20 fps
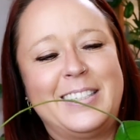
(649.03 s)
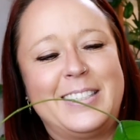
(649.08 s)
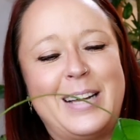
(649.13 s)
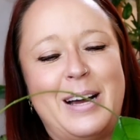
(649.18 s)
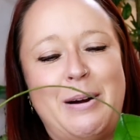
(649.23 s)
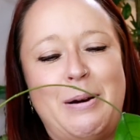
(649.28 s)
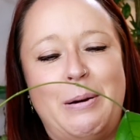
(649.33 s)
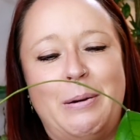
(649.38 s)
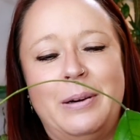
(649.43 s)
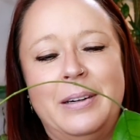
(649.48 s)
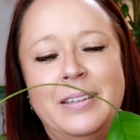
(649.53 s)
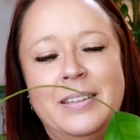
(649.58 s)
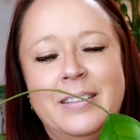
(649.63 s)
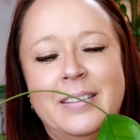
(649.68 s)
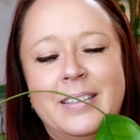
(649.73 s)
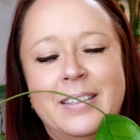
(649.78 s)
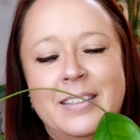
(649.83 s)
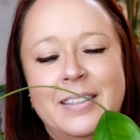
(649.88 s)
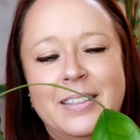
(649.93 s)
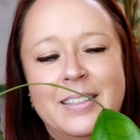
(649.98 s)
so
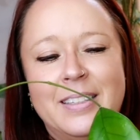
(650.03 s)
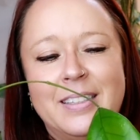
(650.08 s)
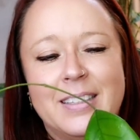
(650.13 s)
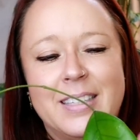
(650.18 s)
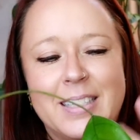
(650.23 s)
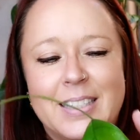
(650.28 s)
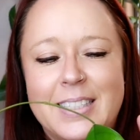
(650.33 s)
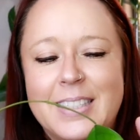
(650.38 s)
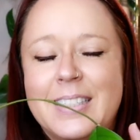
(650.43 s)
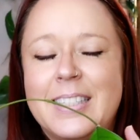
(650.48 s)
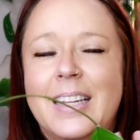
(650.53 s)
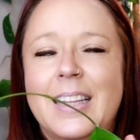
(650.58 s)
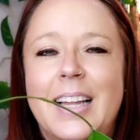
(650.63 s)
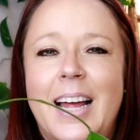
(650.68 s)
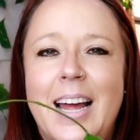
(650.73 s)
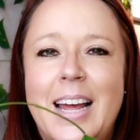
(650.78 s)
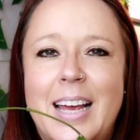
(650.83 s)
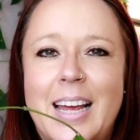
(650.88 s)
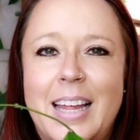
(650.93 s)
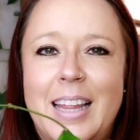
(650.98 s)
this is
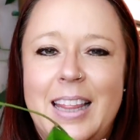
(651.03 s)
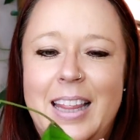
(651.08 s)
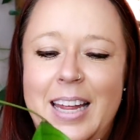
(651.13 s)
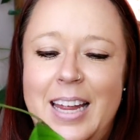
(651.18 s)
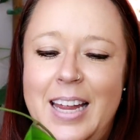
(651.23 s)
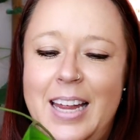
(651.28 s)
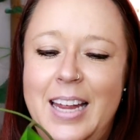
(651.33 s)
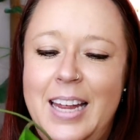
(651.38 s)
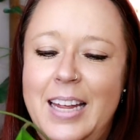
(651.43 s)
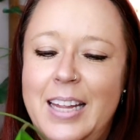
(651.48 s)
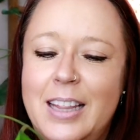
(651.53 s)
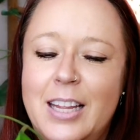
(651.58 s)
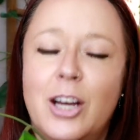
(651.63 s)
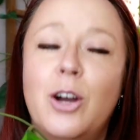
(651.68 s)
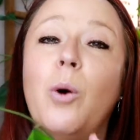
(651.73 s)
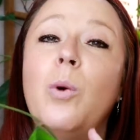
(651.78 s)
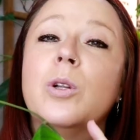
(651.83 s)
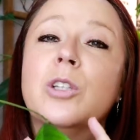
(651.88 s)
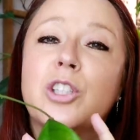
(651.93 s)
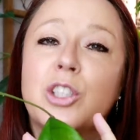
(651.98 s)
like the
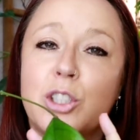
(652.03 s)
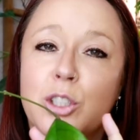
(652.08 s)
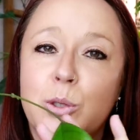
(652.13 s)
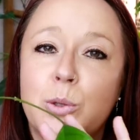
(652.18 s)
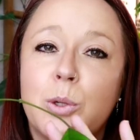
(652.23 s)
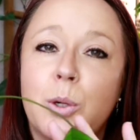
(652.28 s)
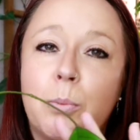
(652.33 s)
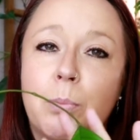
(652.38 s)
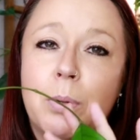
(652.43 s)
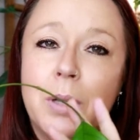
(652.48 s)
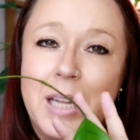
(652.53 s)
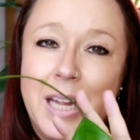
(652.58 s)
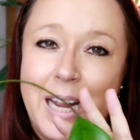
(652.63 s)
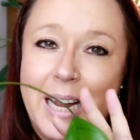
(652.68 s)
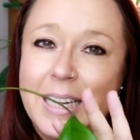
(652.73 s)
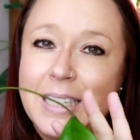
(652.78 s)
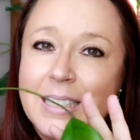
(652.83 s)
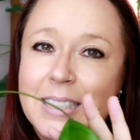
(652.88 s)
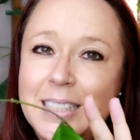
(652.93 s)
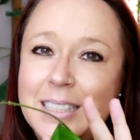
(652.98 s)
golden doodle
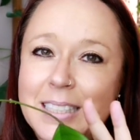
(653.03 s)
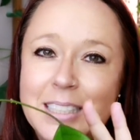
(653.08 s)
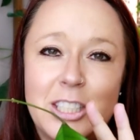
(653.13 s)
plant.